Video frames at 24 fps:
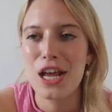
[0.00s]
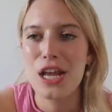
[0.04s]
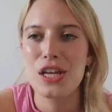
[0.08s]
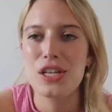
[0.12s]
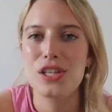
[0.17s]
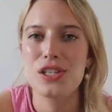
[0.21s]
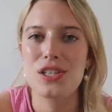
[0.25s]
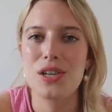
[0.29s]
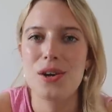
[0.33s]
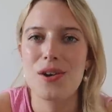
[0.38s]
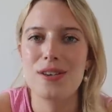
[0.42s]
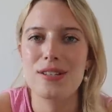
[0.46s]

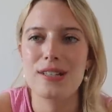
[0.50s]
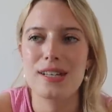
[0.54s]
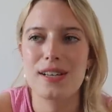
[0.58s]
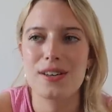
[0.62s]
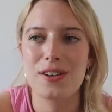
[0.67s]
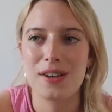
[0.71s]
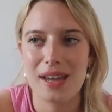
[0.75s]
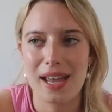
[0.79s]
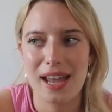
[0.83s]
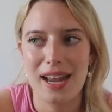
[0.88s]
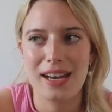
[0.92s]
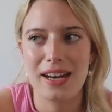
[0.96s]
So I was like,
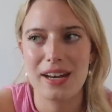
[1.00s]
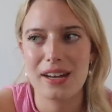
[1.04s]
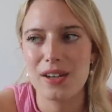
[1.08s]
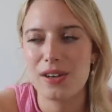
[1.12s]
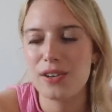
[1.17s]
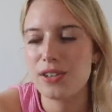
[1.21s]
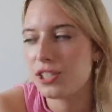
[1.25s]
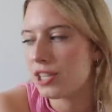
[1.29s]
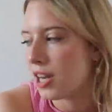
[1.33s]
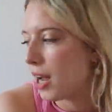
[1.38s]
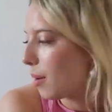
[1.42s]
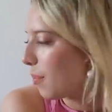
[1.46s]
okay, I need to
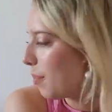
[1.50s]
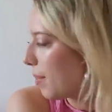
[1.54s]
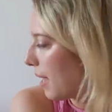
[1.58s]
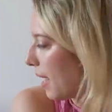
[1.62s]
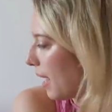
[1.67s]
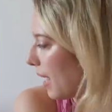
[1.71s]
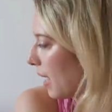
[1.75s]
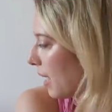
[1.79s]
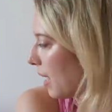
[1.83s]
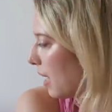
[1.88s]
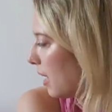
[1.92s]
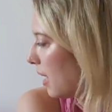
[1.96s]
go
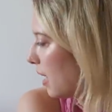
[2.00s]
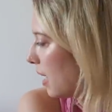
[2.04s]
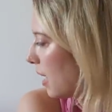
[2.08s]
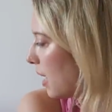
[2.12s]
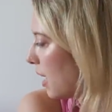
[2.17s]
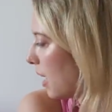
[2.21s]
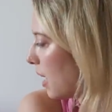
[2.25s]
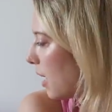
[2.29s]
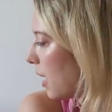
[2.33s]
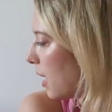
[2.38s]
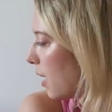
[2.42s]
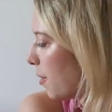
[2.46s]
shopping,
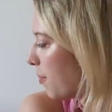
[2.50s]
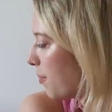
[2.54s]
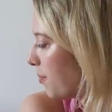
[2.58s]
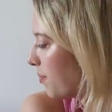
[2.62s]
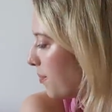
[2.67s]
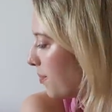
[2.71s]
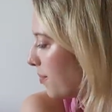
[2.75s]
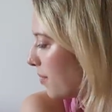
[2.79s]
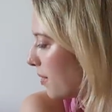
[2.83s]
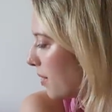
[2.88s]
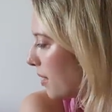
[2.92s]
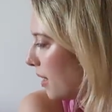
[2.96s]

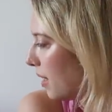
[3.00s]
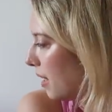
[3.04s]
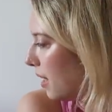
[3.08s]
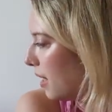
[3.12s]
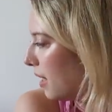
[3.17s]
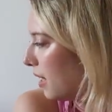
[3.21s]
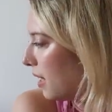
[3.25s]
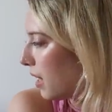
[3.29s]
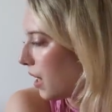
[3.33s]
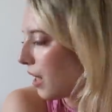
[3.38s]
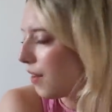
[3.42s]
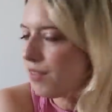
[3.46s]
um,
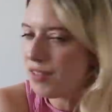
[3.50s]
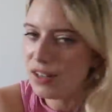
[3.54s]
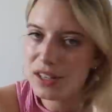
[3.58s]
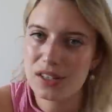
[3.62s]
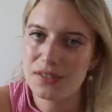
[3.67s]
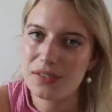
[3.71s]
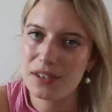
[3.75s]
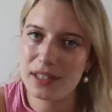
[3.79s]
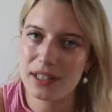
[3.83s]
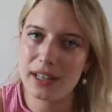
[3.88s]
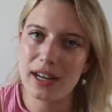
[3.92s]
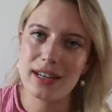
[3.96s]
even just
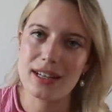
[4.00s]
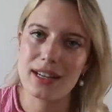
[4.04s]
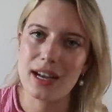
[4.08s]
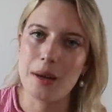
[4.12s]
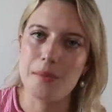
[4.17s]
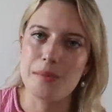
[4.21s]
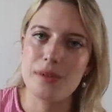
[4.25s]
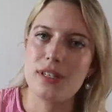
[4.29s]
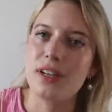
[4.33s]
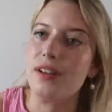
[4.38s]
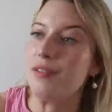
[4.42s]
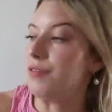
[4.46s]
for
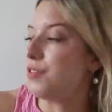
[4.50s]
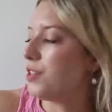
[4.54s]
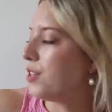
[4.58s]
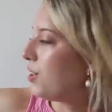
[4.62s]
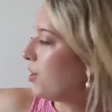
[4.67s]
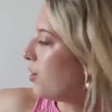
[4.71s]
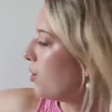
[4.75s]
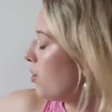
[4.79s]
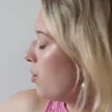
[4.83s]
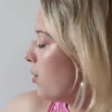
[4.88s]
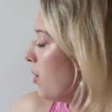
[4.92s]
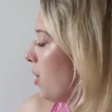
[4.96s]
daytime stuff
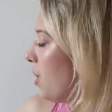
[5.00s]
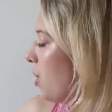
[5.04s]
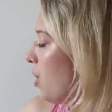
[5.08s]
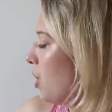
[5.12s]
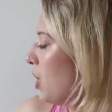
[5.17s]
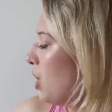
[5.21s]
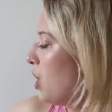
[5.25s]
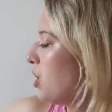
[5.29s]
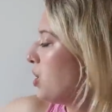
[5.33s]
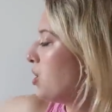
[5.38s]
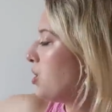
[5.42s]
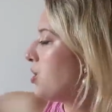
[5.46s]
too.
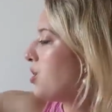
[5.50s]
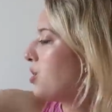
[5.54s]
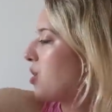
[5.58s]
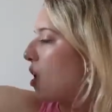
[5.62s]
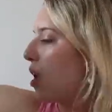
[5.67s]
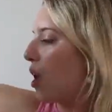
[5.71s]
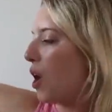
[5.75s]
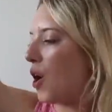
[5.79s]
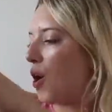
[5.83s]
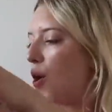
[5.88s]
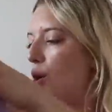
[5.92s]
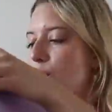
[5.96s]

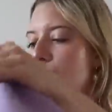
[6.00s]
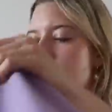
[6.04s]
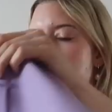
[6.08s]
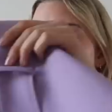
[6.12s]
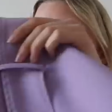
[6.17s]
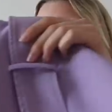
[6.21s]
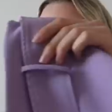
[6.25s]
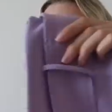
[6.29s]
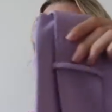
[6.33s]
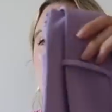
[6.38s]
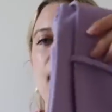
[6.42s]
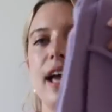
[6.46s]
So
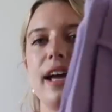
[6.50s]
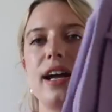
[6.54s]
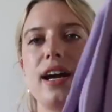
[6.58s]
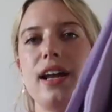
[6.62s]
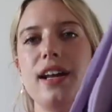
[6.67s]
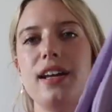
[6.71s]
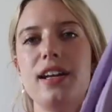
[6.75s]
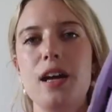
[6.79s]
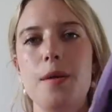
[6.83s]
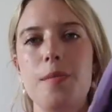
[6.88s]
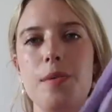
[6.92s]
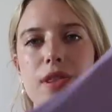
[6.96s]
I
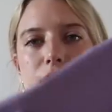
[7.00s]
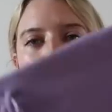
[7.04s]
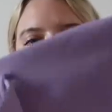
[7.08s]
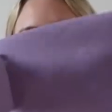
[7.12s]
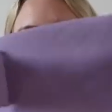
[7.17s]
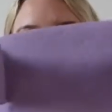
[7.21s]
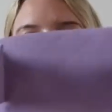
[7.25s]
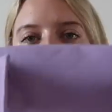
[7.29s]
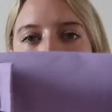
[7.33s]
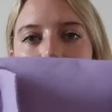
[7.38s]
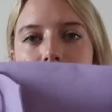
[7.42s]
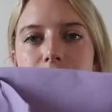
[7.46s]
got a couple
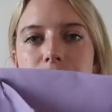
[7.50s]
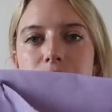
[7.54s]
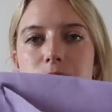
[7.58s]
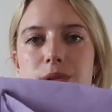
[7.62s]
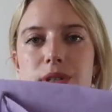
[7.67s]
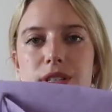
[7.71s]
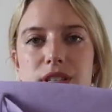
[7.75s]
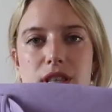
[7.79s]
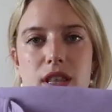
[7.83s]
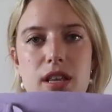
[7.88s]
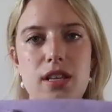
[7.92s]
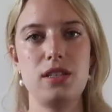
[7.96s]
things. First
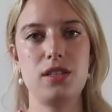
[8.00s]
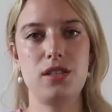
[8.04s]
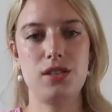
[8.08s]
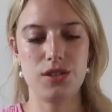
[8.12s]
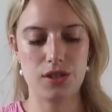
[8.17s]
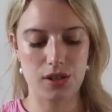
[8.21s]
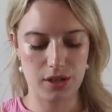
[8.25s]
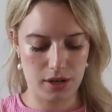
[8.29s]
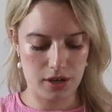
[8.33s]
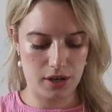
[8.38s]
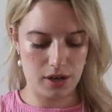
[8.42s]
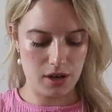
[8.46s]
was this
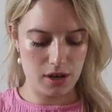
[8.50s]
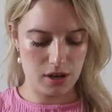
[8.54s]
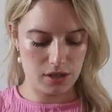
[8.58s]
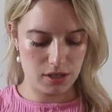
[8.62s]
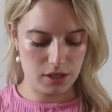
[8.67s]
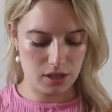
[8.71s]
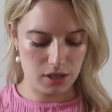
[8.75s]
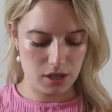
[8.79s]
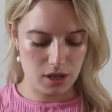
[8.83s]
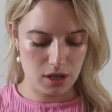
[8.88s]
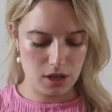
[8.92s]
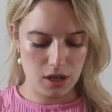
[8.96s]

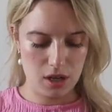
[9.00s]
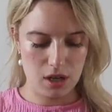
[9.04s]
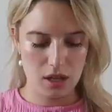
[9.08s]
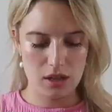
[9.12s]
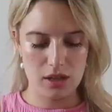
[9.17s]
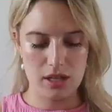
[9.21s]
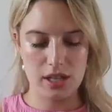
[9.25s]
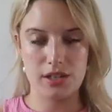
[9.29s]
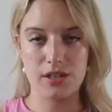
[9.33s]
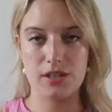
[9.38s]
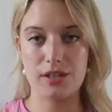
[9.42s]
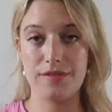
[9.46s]
skirt.
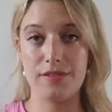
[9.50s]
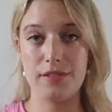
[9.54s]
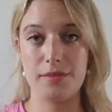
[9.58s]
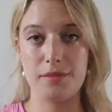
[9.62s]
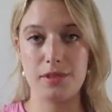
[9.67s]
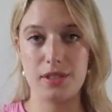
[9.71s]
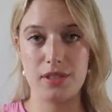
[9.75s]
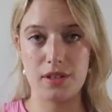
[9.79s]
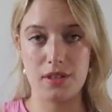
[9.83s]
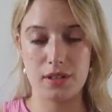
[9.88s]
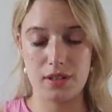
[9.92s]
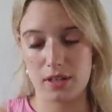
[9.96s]
These are from,
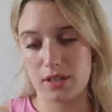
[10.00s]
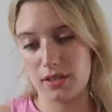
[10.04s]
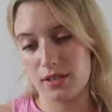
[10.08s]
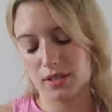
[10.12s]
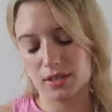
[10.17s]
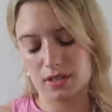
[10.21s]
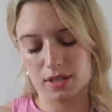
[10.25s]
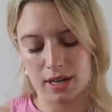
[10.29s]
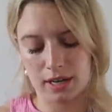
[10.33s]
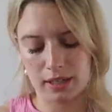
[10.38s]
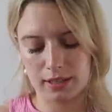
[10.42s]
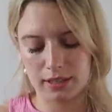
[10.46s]
this
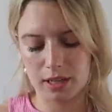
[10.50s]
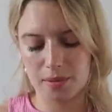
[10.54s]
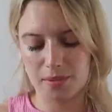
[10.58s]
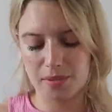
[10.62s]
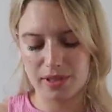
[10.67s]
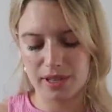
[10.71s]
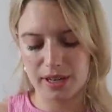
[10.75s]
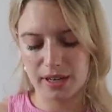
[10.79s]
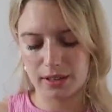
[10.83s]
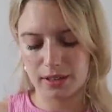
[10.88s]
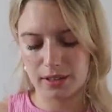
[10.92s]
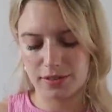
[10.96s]
next couple
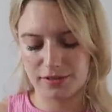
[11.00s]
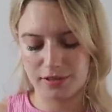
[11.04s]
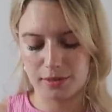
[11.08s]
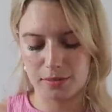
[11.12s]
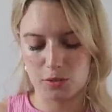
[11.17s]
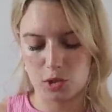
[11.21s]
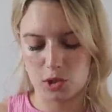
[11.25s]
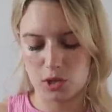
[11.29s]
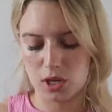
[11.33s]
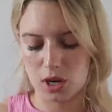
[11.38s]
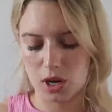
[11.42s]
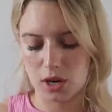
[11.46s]
things are
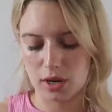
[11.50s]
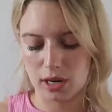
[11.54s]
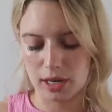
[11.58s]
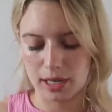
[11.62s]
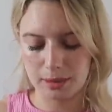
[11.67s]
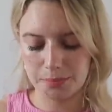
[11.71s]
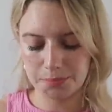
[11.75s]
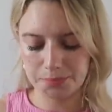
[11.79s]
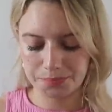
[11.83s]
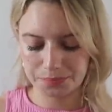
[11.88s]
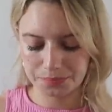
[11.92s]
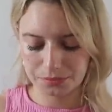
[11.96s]
from
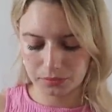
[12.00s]
Zara,